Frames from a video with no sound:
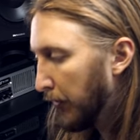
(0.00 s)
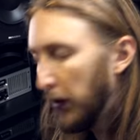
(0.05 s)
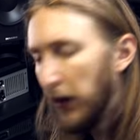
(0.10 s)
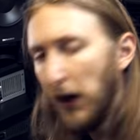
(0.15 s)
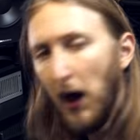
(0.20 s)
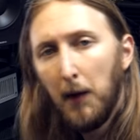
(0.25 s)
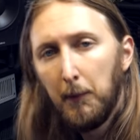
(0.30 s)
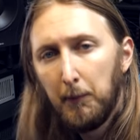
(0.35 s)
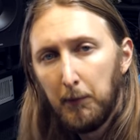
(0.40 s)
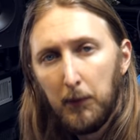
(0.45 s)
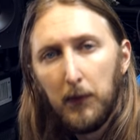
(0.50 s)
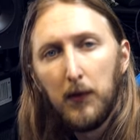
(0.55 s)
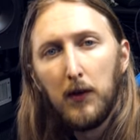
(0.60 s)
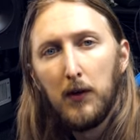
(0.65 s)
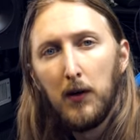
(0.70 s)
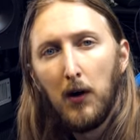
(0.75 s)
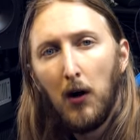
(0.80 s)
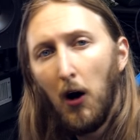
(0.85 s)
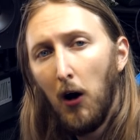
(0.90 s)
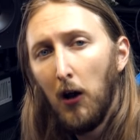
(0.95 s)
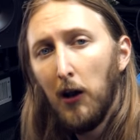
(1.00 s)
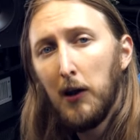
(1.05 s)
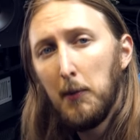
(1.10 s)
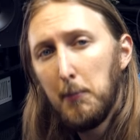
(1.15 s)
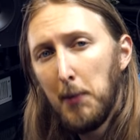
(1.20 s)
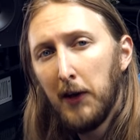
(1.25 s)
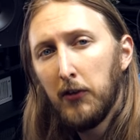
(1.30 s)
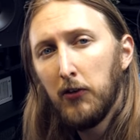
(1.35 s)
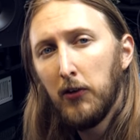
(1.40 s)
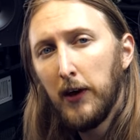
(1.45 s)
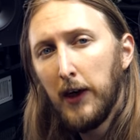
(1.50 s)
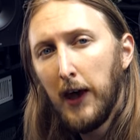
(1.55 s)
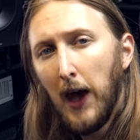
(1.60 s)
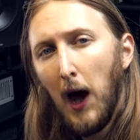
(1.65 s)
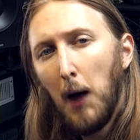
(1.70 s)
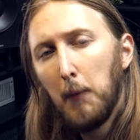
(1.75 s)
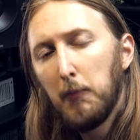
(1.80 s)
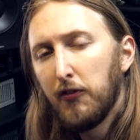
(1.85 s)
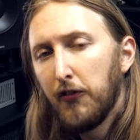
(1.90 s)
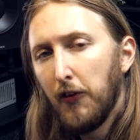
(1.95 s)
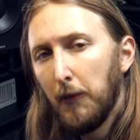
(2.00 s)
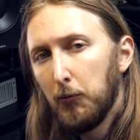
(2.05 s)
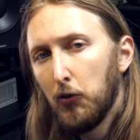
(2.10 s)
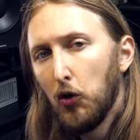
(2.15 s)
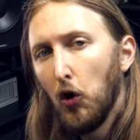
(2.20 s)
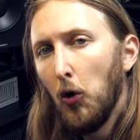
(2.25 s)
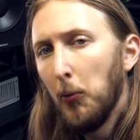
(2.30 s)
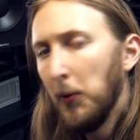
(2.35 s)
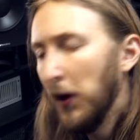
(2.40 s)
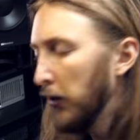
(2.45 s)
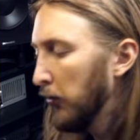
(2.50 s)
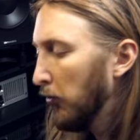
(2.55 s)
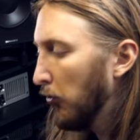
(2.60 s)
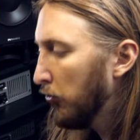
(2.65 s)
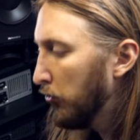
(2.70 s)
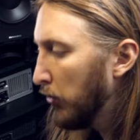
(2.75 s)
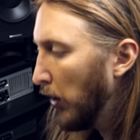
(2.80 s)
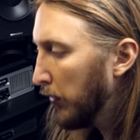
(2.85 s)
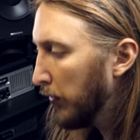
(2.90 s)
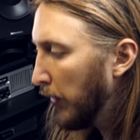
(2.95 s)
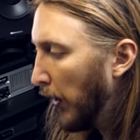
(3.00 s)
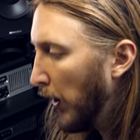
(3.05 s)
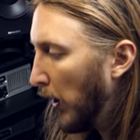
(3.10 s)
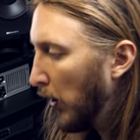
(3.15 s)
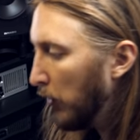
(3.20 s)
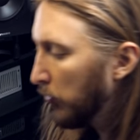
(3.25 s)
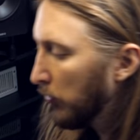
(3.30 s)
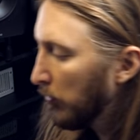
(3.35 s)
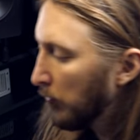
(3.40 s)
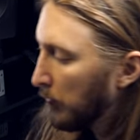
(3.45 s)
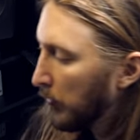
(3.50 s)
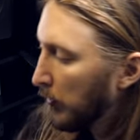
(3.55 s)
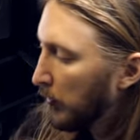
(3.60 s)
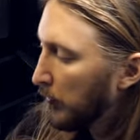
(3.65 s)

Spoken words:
yeah, Harley Benton cabs from Thomann, check that out.